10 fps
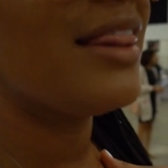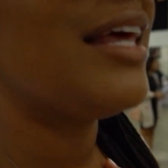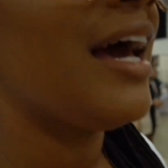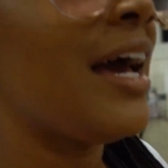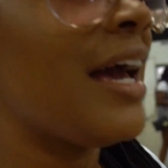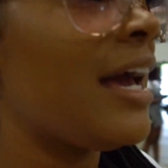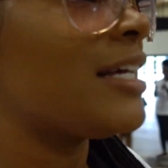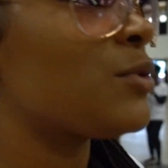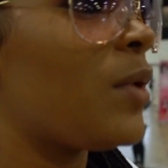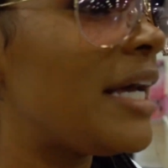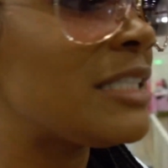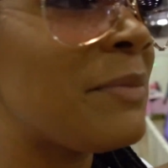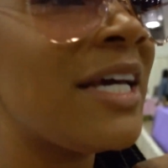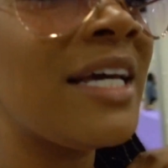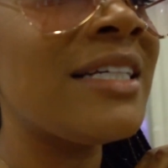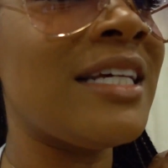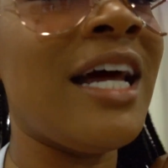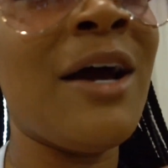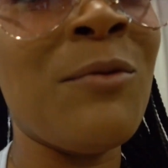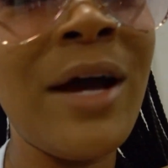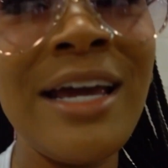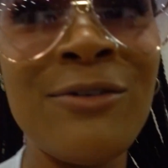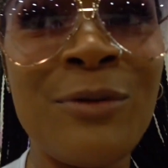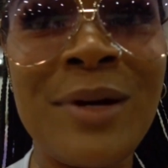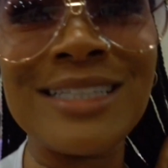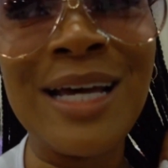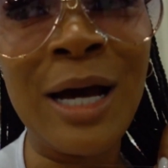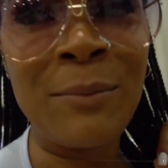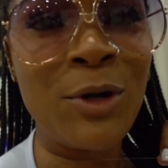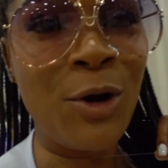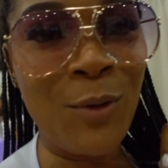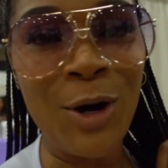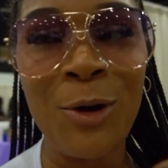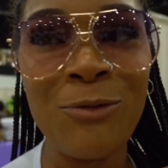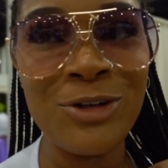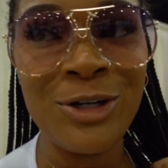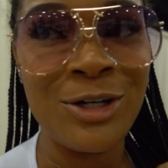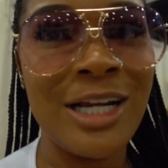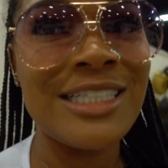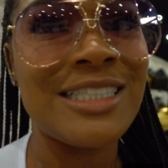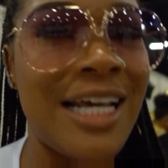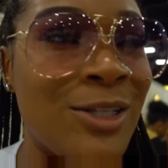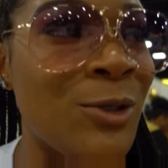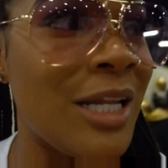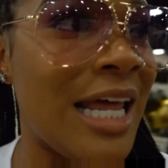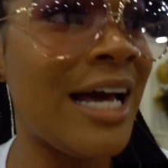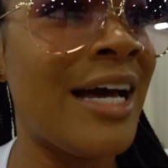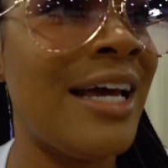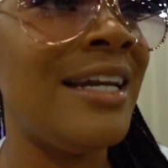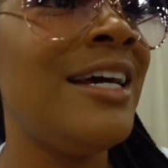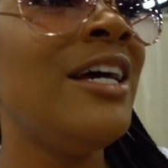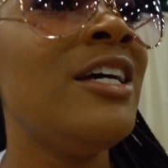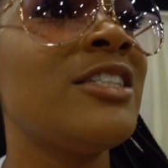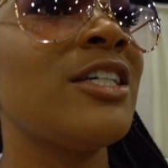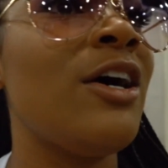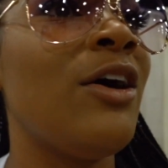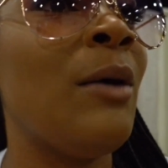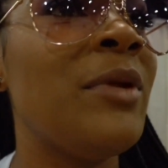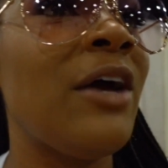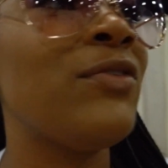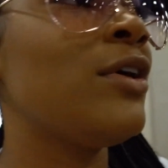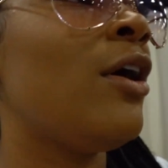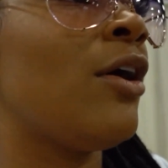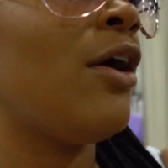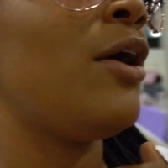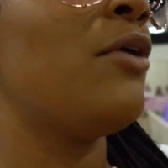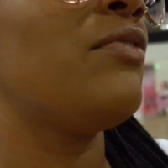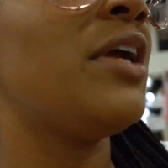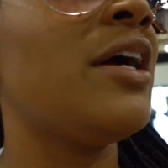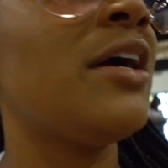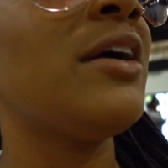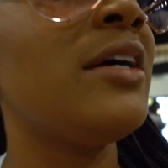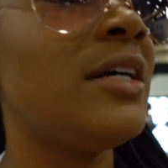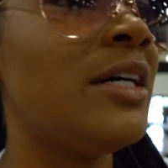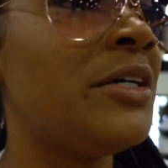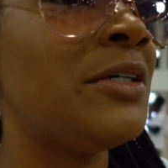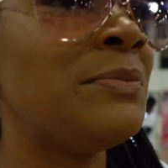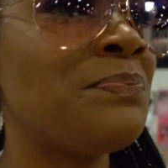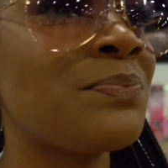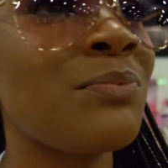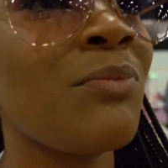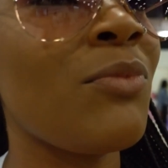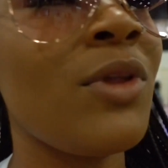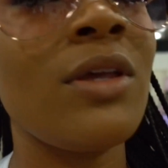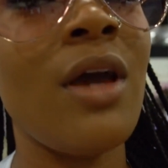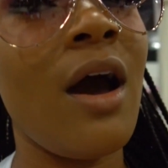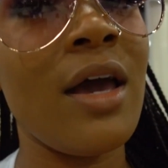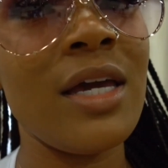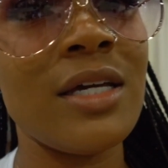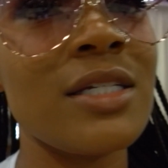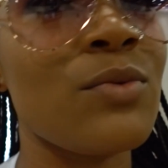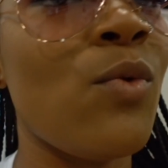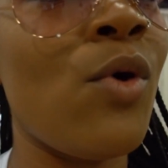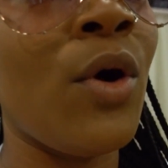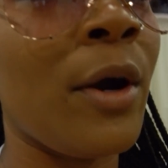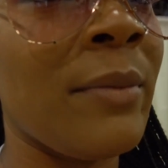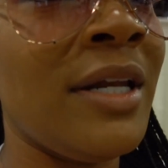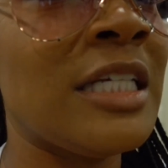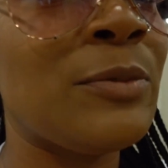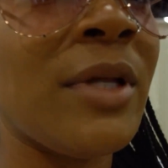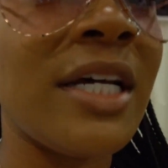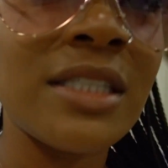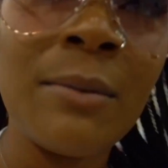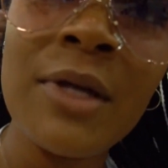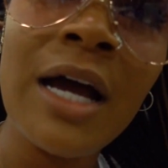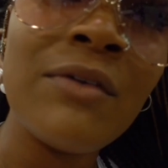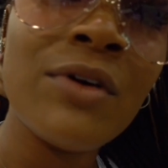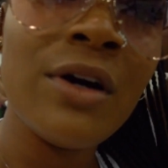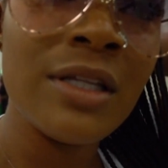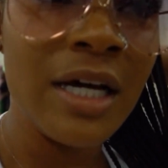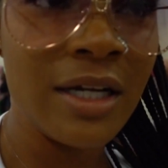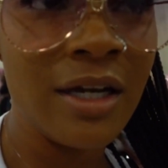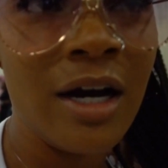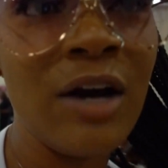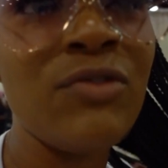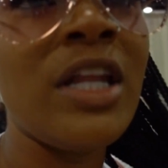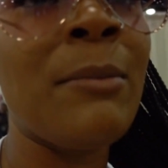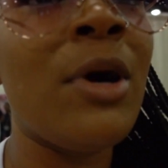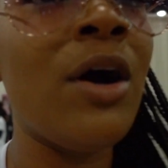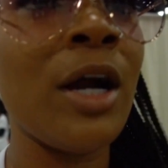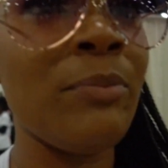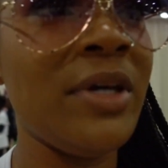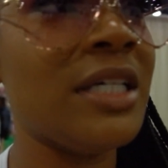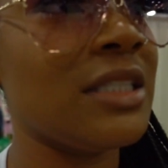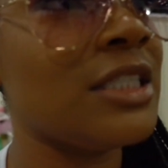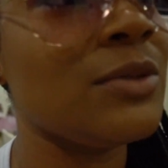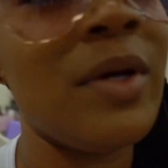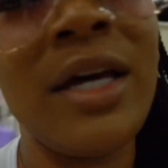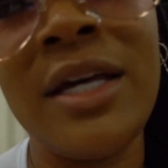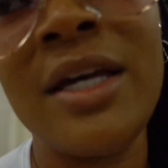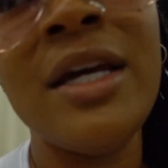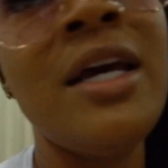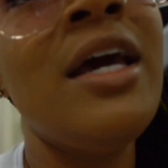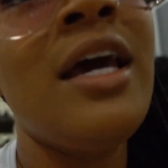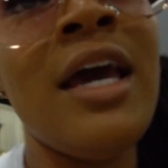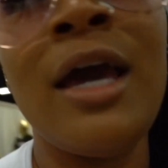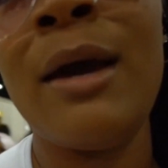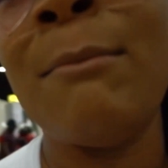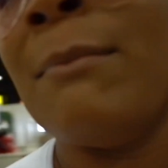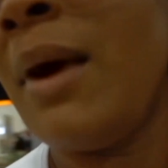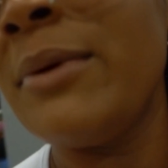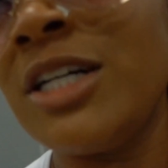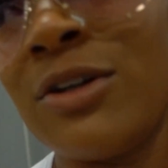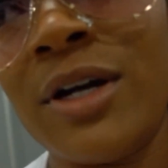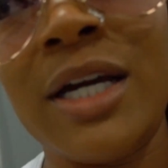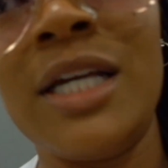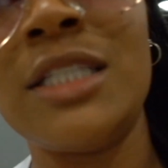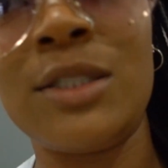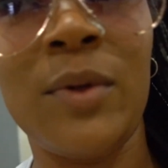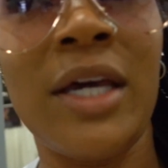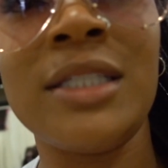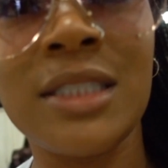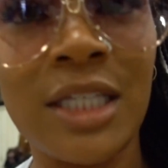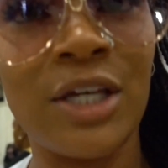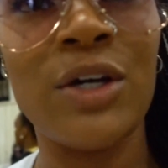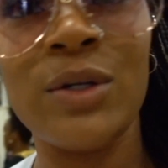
that has waist beads, and I'm waiting for my time to go walk over there. They just had a little line, so I'm definitely gonna go over there. Y'all, it is warm in this place. I'm not even gonna lie to y'all. I feel like my armpits are sweating and my butt crack is sweating still.